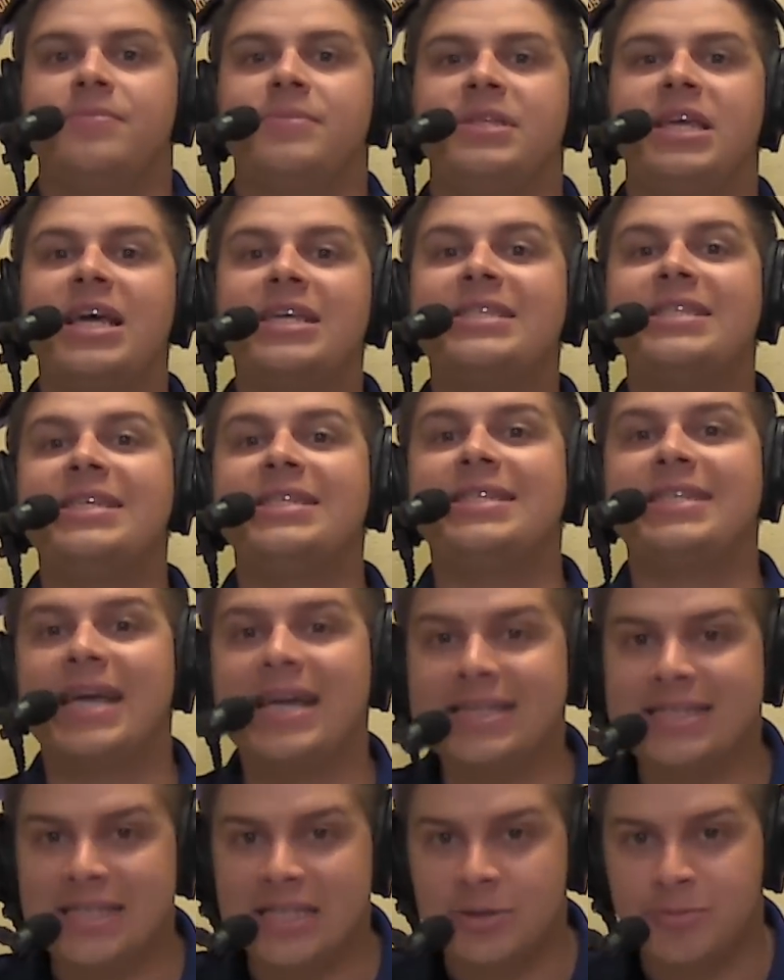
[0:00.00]
Yes, he
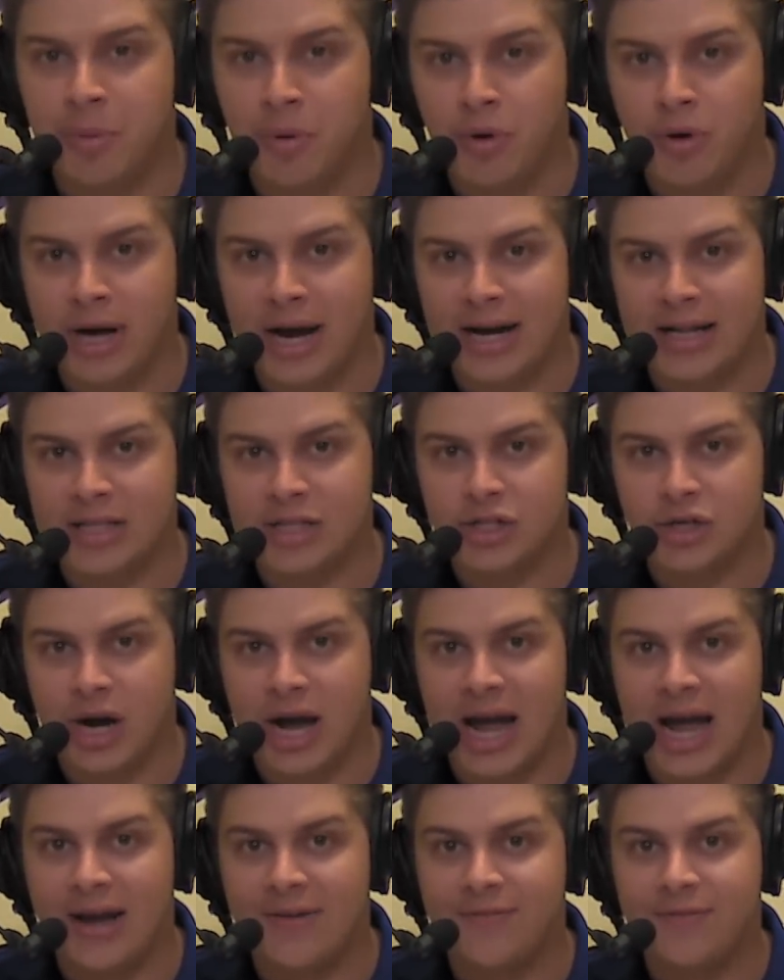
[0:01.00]
says he's pulled out of the
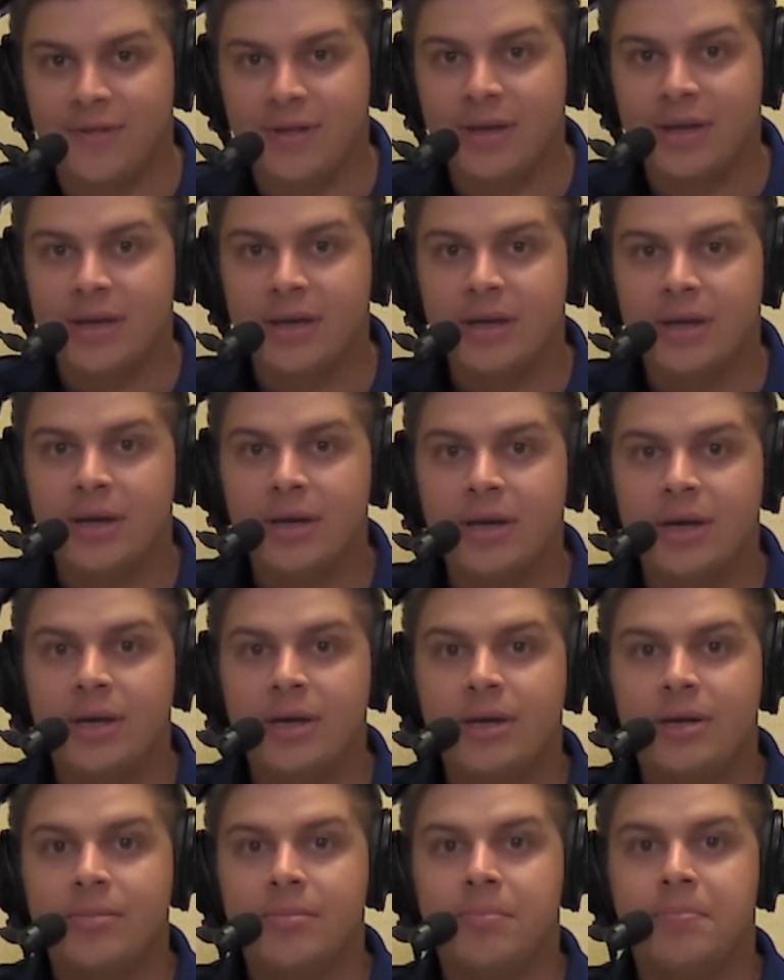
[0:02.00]
draft.
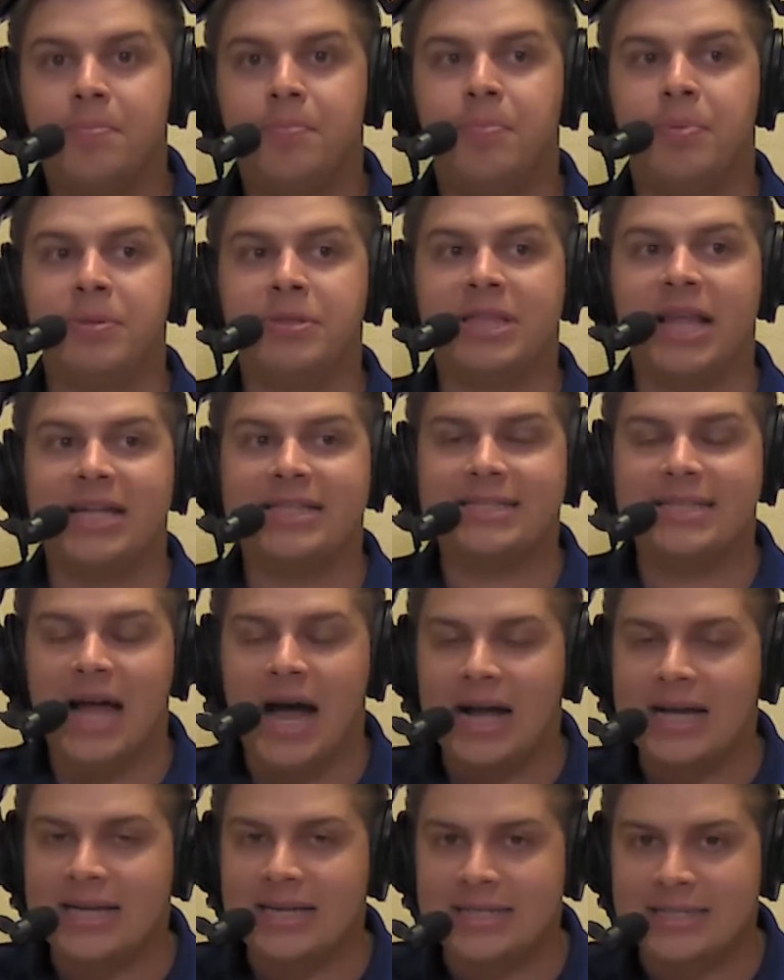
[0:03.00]
But that's
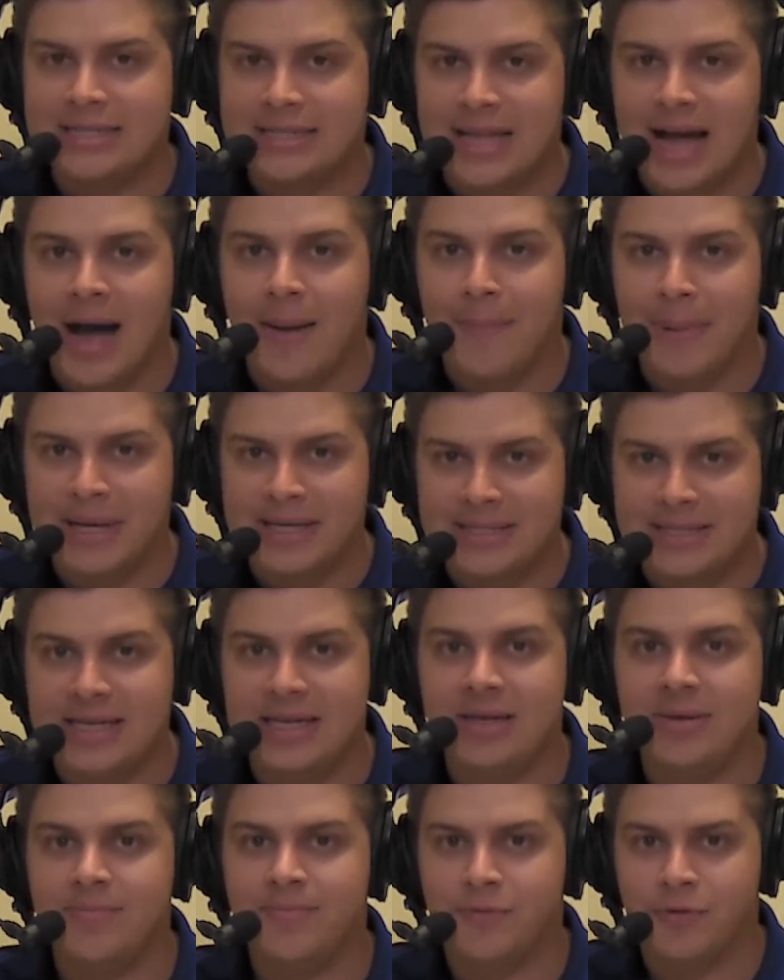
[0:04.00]
not going to stop a
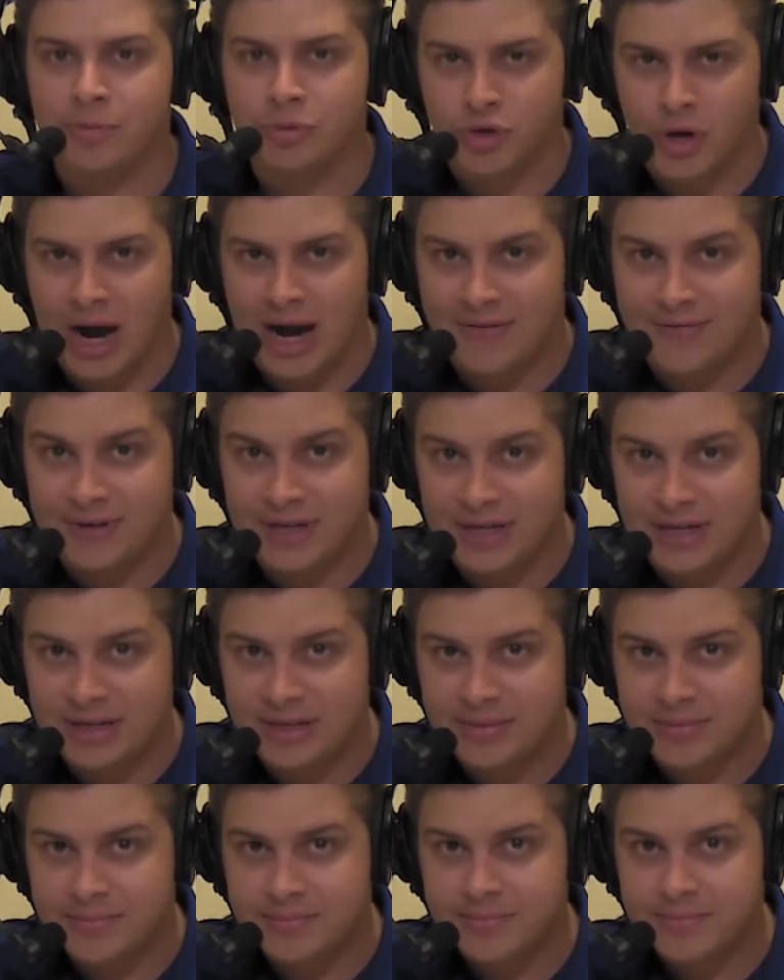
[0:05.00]
team from drafting him.